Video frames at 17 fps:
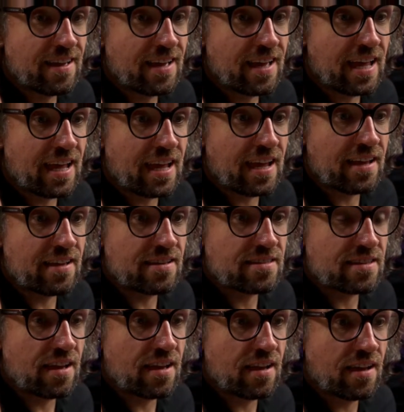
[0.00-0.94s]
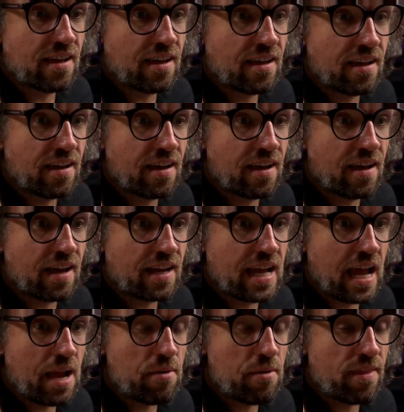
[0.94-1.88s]
is a
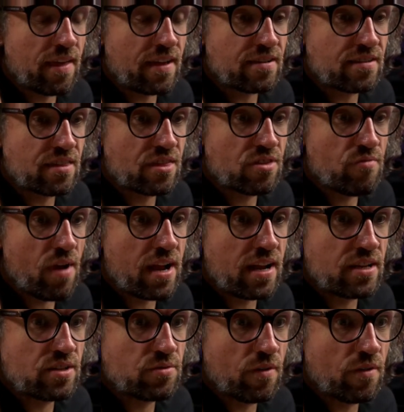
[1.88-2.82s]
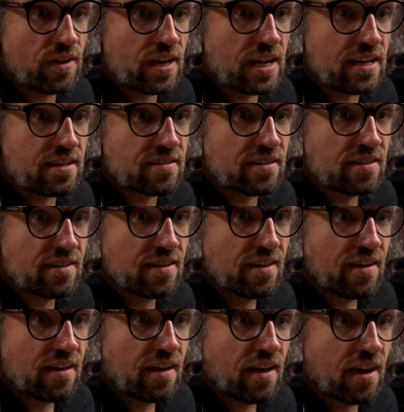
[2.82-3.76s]
camera that is threatening to overheat,
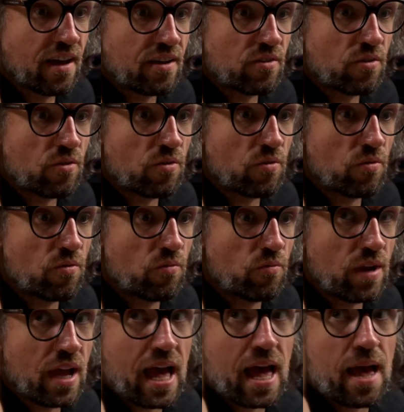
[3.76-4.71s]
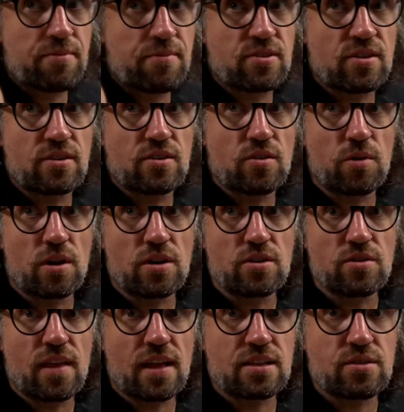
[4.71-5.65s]
and we absolutely don't want to
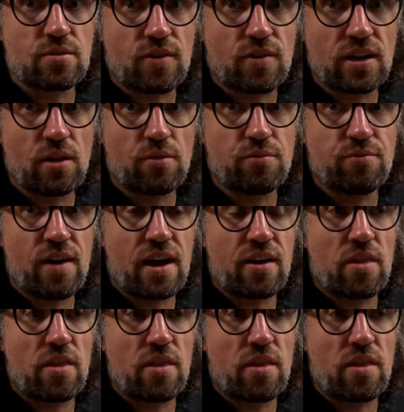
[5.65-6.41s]
do that. So I've got a little fan on